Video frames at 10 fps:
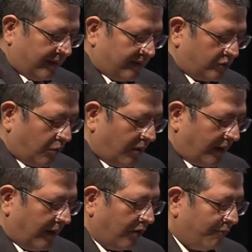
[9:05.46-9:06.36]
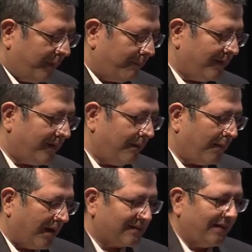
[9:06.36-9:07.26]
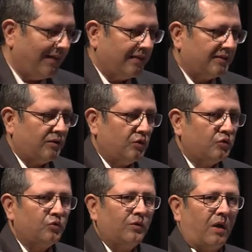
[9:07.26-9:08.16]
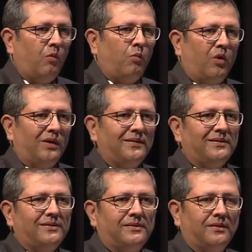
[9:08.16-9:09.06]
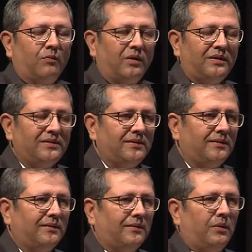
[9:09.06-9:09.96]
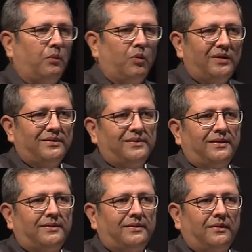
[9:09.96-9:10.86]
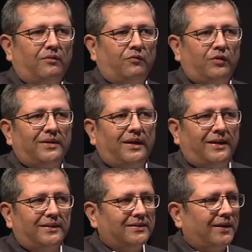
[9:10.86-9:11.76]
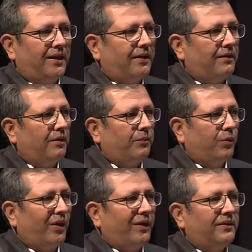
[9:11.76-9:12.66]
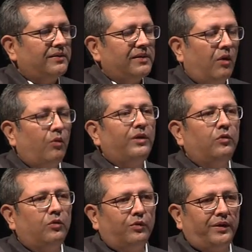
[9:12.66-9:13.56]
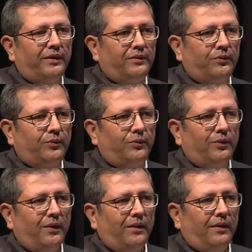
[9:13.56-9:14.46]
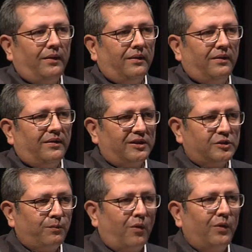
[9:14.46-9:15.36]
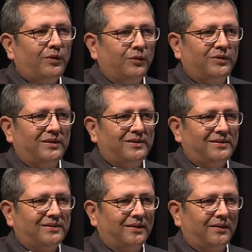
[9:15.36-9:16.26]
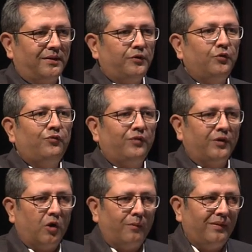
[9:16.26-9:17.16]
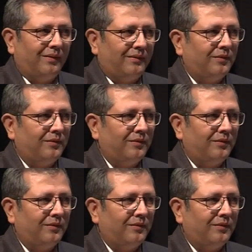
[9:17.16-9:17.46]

So a lot of people keep asking us, so now what is it for the healthcare providers? How are you looking to respond to this new phenomenon?